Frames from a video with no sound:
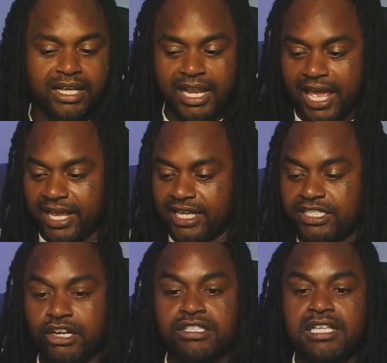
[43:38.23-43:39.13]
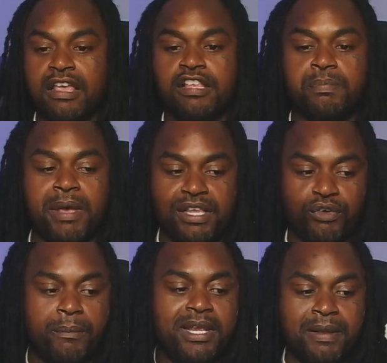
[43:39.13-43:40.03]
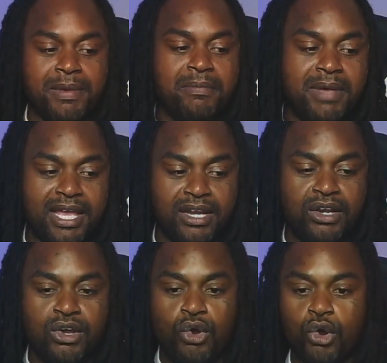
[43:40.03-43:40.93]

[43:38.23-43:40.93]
Like, is there a safe space for men to be men,